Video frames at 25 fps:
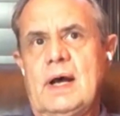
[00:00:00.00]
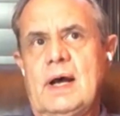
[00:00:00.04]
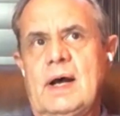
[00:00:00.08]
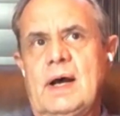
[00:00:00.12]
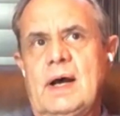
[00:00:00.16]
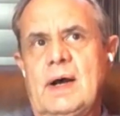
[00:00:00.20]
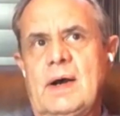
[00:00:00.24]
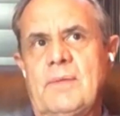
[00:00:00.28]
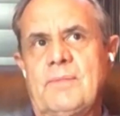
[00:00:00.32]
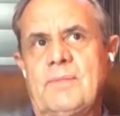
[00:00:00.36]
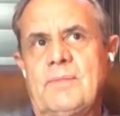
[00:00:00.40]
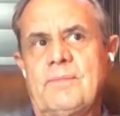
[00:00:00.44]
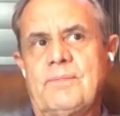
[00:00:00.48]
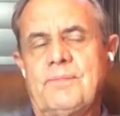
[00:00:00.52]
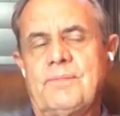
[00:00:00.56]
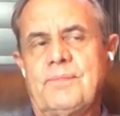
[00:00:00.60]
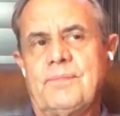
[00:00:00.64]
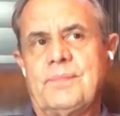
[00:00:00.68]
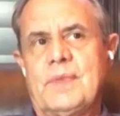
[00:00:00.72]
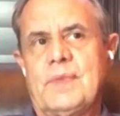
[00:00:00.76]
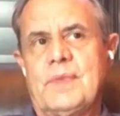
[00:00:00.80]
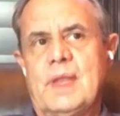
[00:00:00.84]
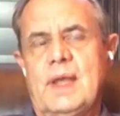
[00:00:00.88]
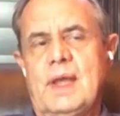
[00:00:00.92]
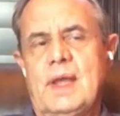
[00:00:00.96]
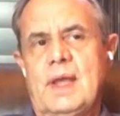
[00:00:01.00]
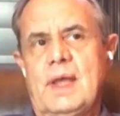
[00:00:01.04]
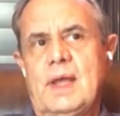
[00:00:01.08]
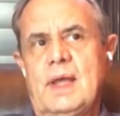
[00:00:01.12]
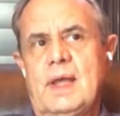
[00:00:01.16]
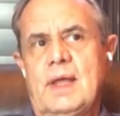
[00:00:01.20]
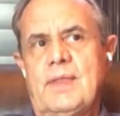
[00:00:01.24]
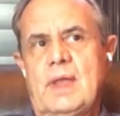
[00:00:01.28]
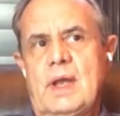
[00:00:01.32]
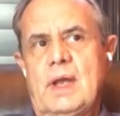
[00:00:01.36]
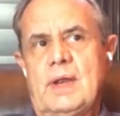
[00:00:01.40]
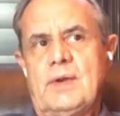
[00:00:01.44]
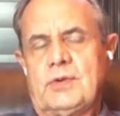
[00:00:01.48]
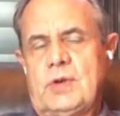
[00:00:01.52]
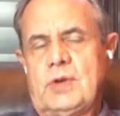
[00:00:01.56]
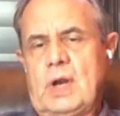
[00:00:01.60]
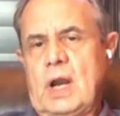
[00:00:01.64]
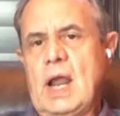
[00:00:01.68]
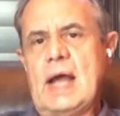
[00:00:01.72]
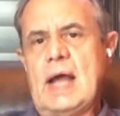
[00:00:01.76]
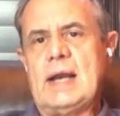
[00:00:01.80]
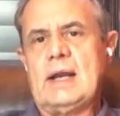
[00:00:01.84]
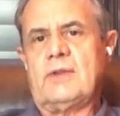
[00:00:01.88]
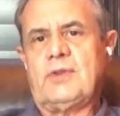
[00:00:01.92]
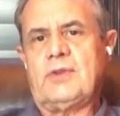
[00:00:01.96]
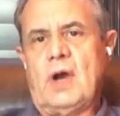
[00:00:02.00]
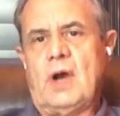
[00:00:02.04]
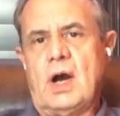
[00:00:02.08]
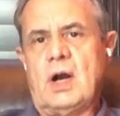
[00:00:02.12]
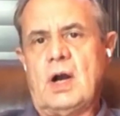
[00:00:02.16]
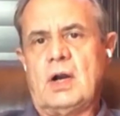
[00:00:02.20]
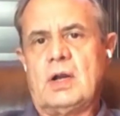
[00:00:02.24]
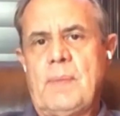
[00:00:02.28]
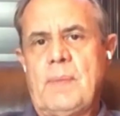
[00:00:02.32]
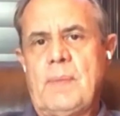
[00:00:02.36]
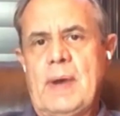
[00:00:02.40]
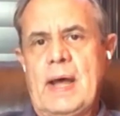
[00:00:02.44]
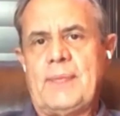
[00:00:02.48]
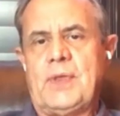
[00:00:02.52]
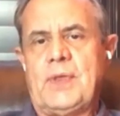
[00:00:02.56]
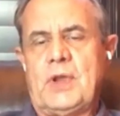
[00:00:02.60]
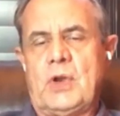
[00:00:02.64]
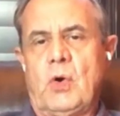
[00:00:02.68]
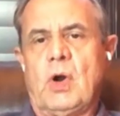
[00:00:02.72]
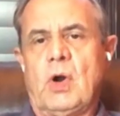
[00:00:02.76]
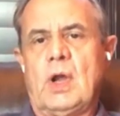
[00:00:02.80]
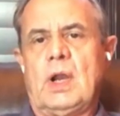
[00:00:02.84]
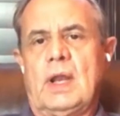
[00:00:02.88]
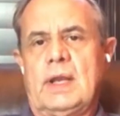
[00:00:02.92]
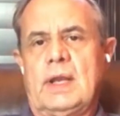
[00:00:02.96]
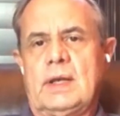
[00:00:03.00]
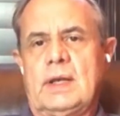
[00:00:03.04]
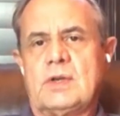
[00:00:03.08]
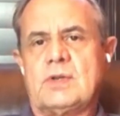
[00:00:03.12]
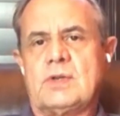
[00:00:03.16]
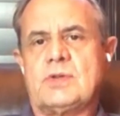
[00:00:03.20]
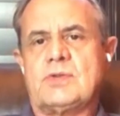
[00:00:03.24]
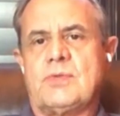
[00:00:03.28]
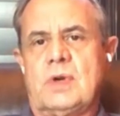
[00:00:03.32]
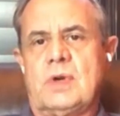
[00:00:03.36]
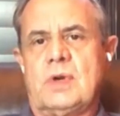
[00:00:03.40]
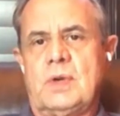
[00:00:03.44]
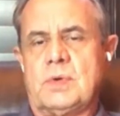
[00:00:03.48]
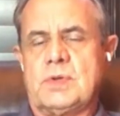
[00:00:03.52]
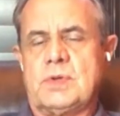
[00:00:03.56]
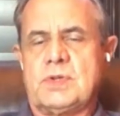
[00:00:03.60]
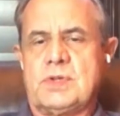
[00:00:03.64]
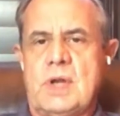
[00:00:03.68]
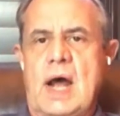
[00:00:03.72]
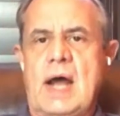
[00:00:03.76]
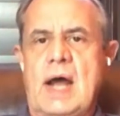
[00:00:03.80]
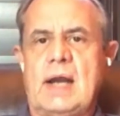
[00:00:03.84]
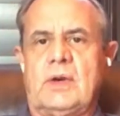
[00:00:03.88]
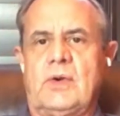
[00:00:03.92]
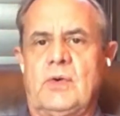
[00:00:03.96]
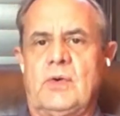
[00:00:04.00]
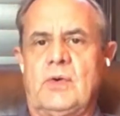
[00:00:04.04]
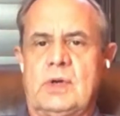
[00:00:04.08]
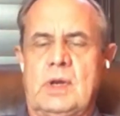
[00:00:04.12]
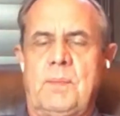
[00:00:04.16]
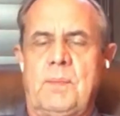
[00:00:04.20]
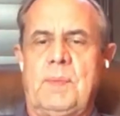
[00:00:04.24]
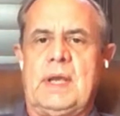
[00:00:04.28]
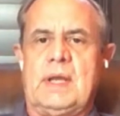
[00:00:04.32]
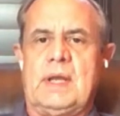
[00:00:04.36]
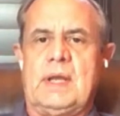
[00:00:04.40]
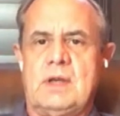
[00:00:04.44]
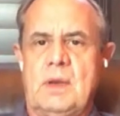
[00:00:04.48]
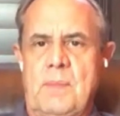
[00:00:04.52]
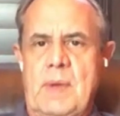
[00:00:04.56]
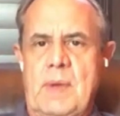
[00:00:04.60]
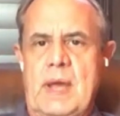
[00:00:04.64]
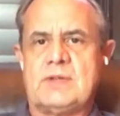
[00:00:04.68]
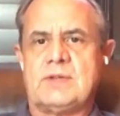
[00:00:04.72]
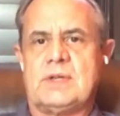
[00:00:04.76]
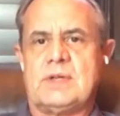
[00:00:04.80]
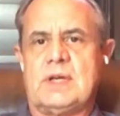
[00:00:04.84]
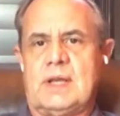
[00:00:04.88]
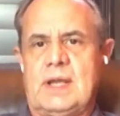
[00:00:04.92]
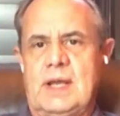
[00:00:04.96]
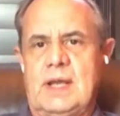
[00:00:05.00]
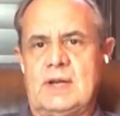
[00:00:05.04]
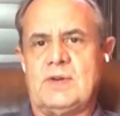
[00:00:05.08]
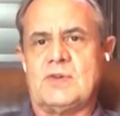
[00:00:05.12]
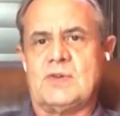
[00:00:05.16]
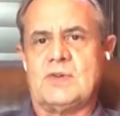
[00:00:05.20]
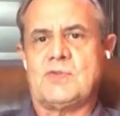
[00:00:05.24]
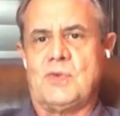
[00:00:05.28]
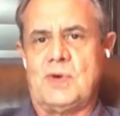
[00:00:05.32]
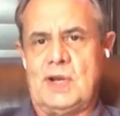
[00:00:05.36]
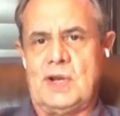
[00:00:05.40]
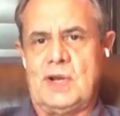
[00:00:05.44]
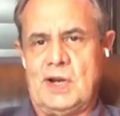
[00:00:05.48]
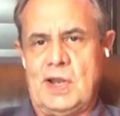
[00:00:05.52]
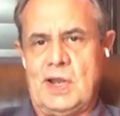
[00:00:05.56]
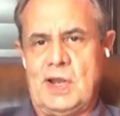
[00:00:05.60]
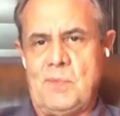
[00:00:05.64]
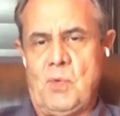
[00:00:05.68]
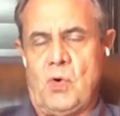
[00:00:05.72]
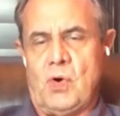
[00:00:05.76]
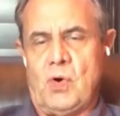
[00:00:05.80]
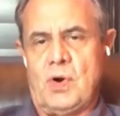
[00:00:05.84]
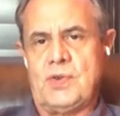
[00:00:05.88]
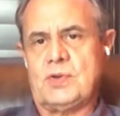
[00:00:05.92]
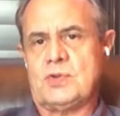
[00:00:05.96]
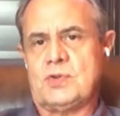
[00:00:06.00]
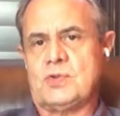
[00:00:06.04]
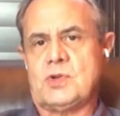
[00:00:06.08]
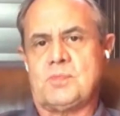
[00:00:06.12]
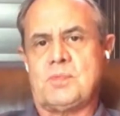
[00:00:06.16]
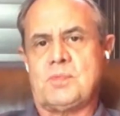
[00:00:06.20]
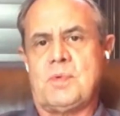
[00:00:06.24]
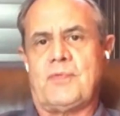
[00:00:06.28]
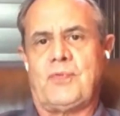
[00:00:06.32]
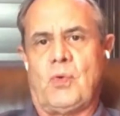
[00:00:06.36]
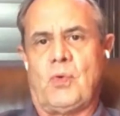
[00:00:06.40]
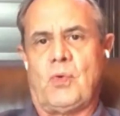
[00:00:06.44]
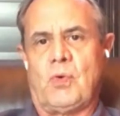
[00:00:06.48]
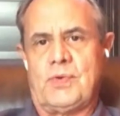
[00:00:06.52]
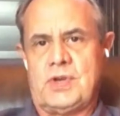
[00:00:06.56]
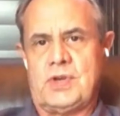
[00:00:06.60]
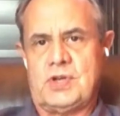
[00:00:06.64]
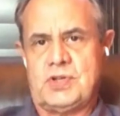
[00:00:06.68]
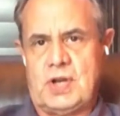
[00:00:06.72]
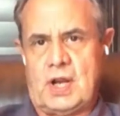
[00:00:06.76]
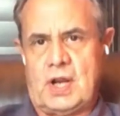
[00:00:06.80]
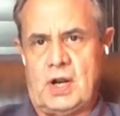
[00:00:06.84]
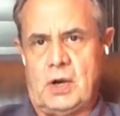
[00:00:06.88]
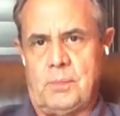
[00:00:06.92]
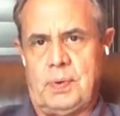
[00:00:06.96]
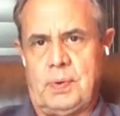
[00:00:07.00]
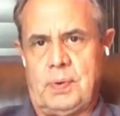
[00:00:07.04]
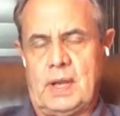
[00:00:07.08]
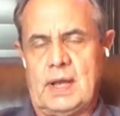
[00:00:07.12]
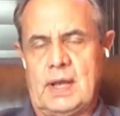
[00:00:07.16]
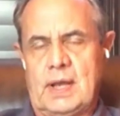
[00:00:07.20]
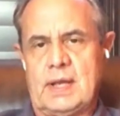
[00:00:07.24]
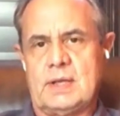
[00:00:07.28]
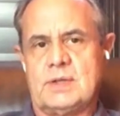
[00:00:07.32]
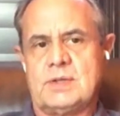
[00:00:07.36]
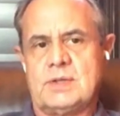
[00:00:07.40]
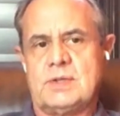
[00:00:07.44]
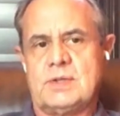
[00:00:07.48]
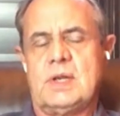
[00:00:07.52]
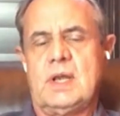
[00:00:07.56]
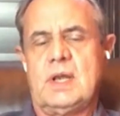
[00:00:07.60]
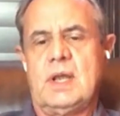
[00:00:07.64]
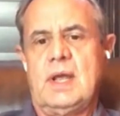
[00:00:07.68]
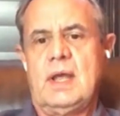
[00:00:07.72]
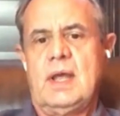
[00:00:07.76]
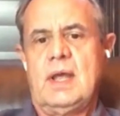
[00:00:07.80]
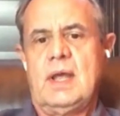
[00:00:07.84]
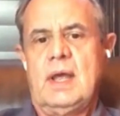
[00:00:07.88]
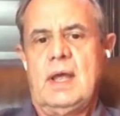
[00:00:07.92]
there was a lot of talk about the oil industry was not going to be a domestic industry anymore. This is before the shale plays.